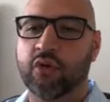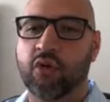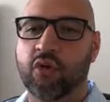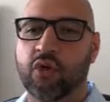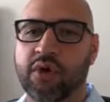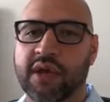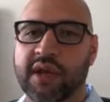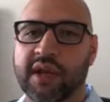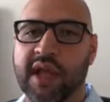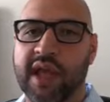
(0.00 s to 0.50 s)

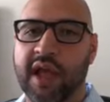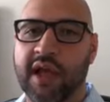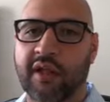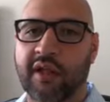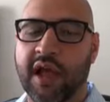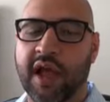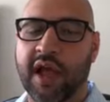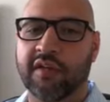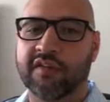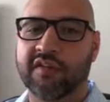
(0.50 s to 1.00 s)
considering an
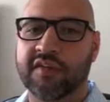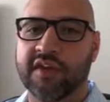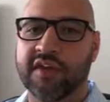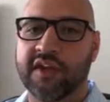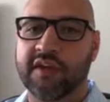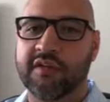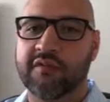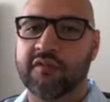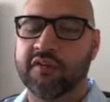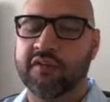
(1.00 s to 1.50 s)

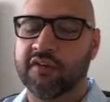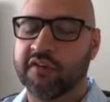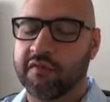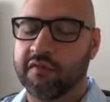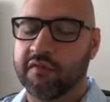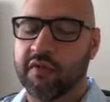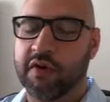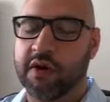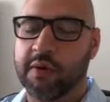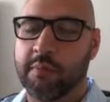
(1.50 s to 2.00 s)
LLC,
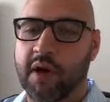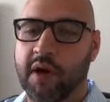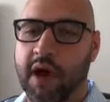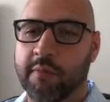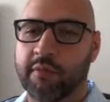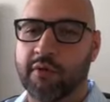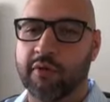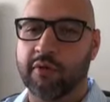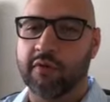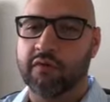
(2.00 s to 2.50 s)
which is a very
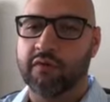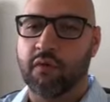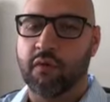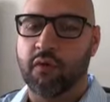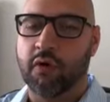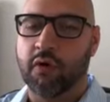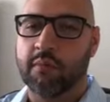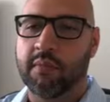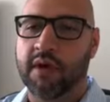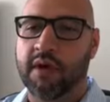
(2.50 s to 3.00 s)
popular
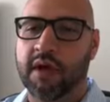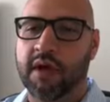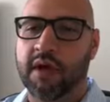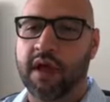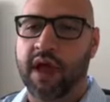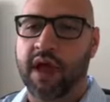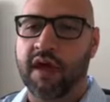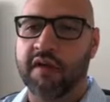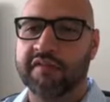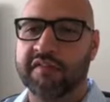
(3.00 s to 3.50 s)
form
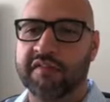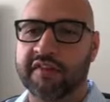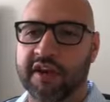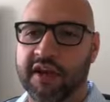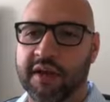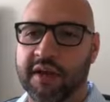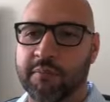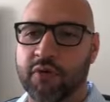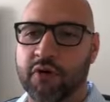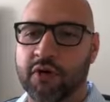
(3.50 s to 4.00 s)
of
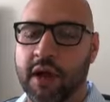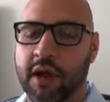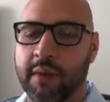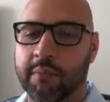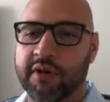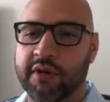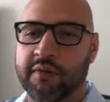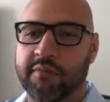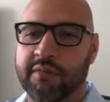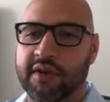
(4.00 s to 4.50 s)
setting up your
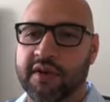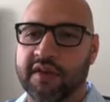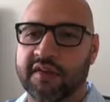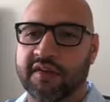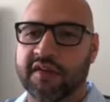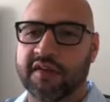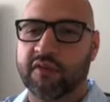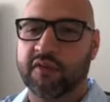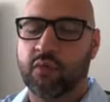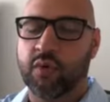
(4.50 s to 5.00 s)
company
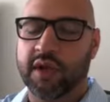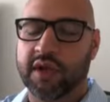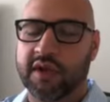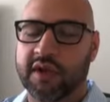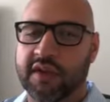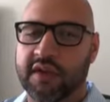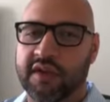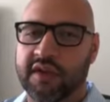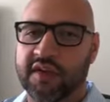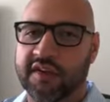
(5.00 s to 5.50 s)
because it's
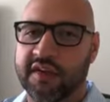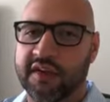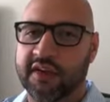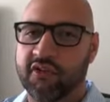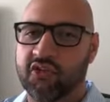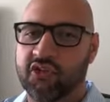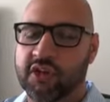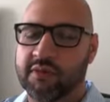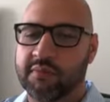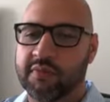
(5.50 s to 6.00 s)
quick,
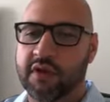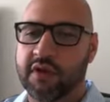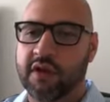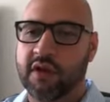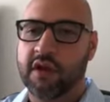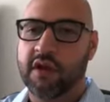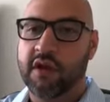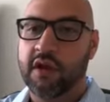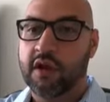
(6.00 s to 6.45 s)
easy, and cheap,